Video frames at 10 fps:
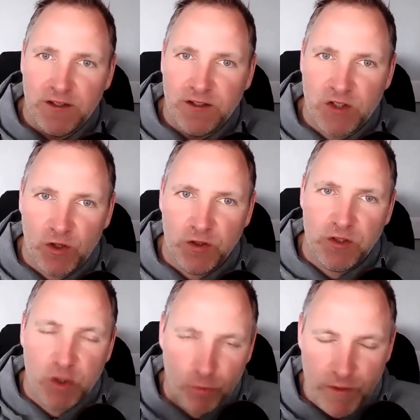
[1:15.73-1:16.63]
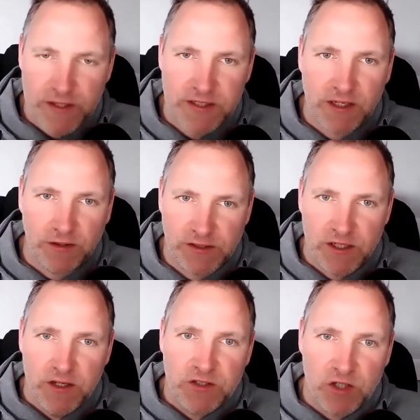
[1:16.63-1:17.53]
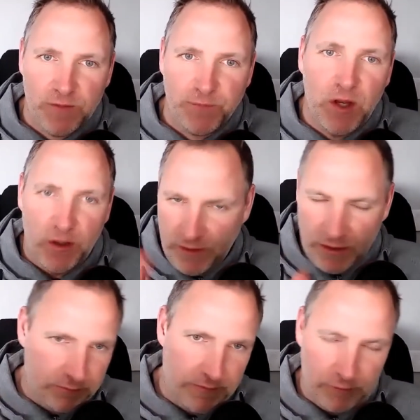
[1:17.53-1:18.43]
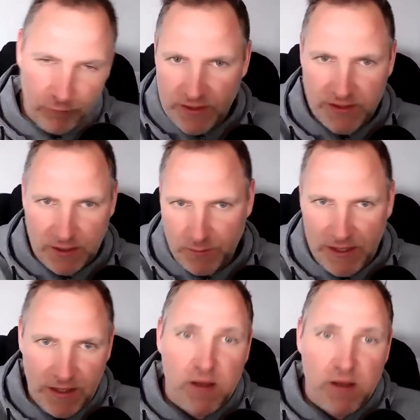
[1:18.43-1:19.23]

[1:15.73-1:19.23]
So career skills. So I'll read this last bit here.